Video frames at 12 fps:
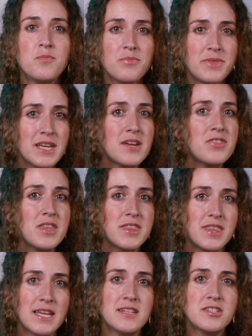Think of the
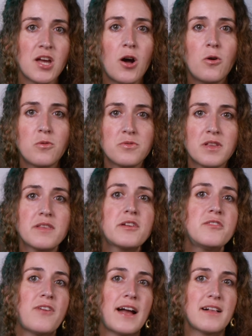thin tone the
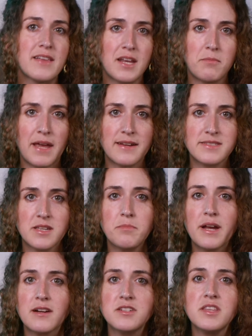little violin makes
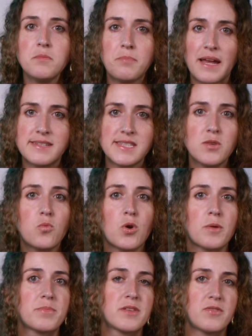compared to the bassy
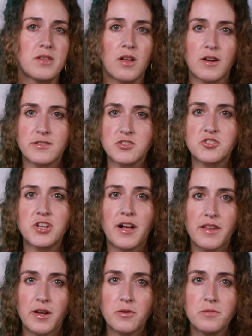warmth of a large
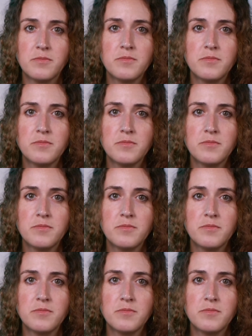cello.